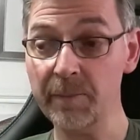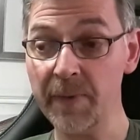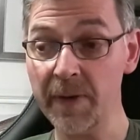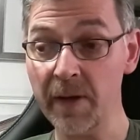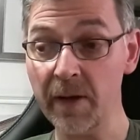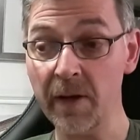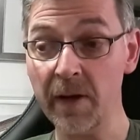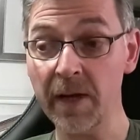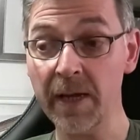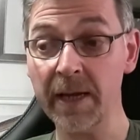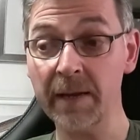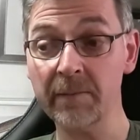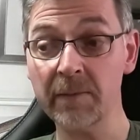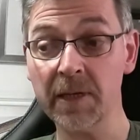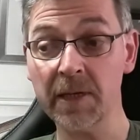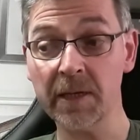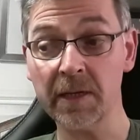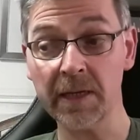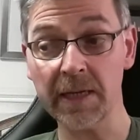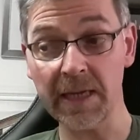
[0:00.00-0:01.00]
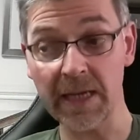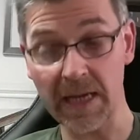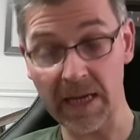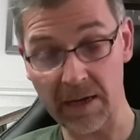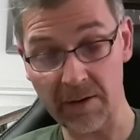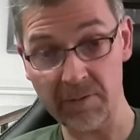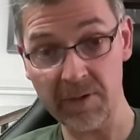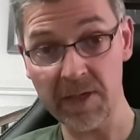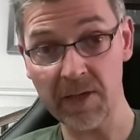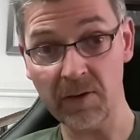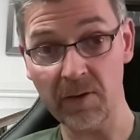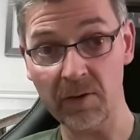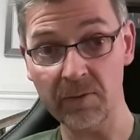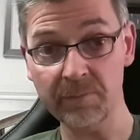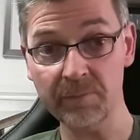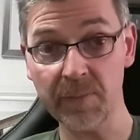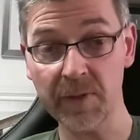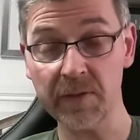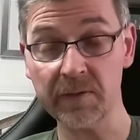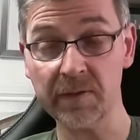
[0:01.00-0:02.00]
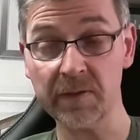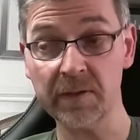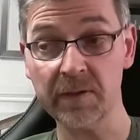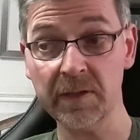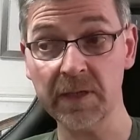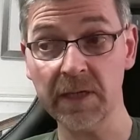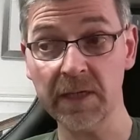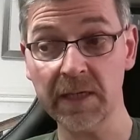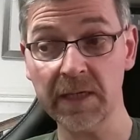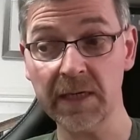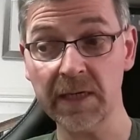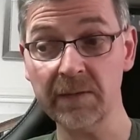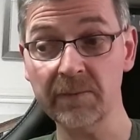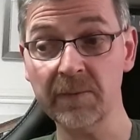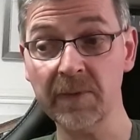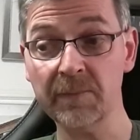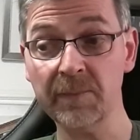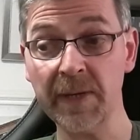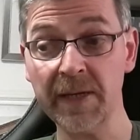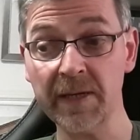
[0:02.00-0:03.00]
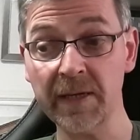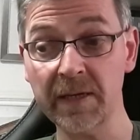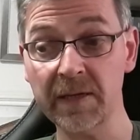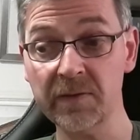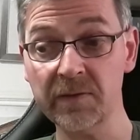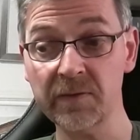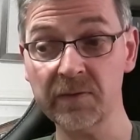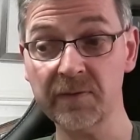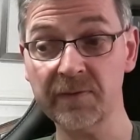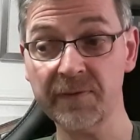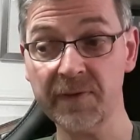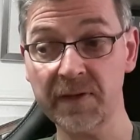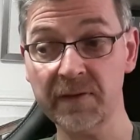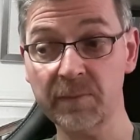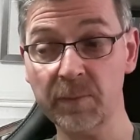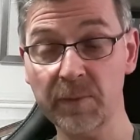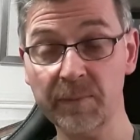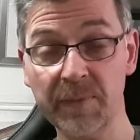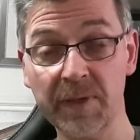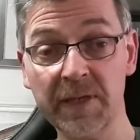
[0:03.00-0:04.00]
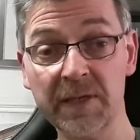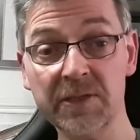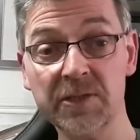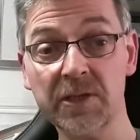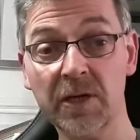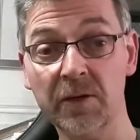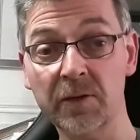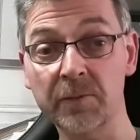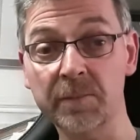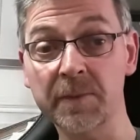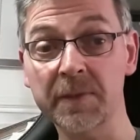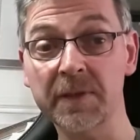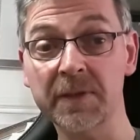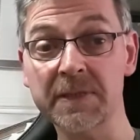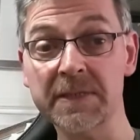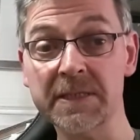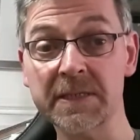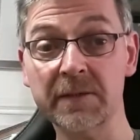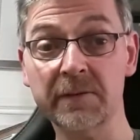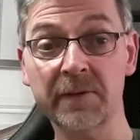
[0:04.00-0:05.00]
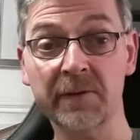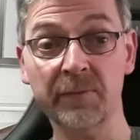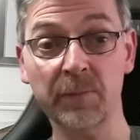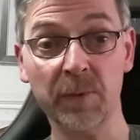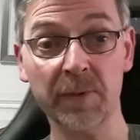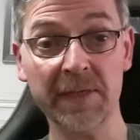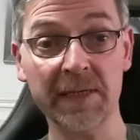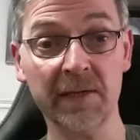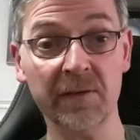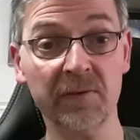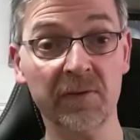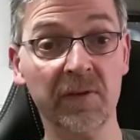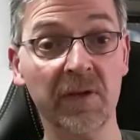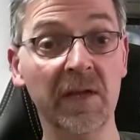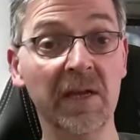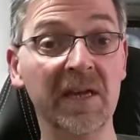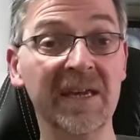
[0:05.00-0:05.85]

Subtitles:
but I am going to carry on because I know you're going to keep the page, the Facebook page open until everybody else